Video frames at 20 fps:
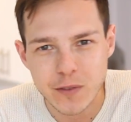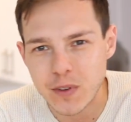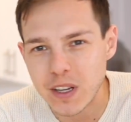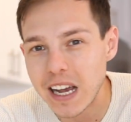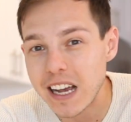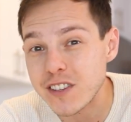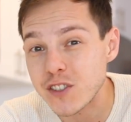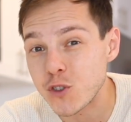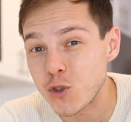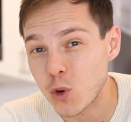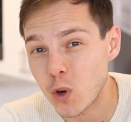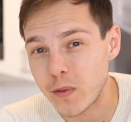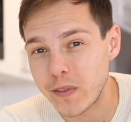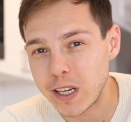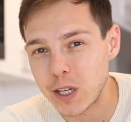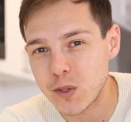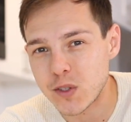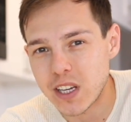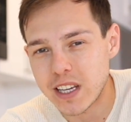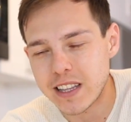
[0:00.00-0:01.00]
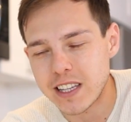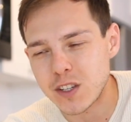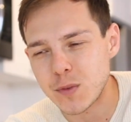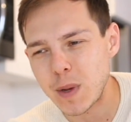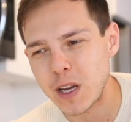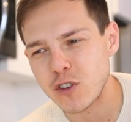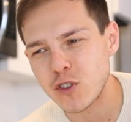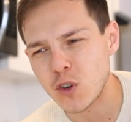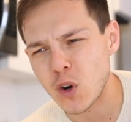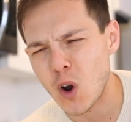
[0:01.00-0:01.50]
If you guys enjoy videos like this,
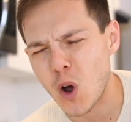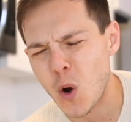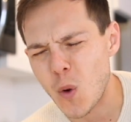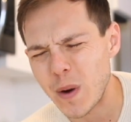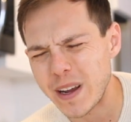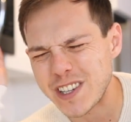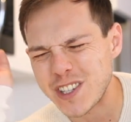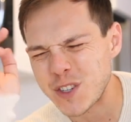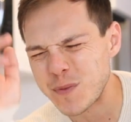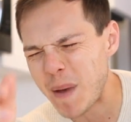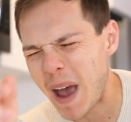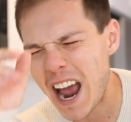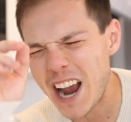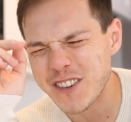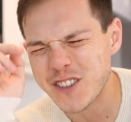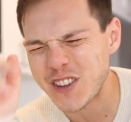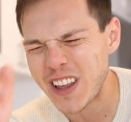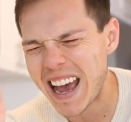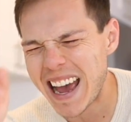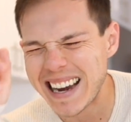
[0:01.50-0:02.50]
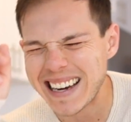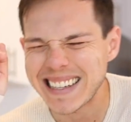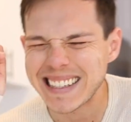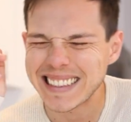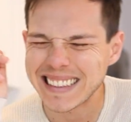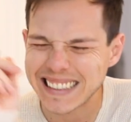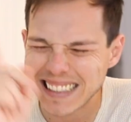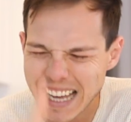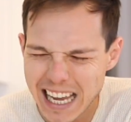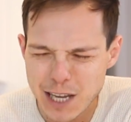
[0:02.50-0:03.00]
make sure to always smash
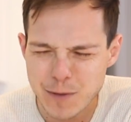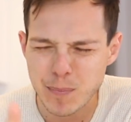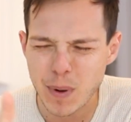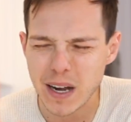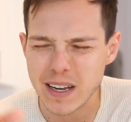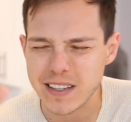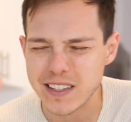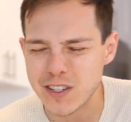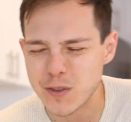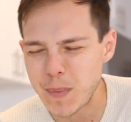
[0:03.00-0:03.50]
that like button,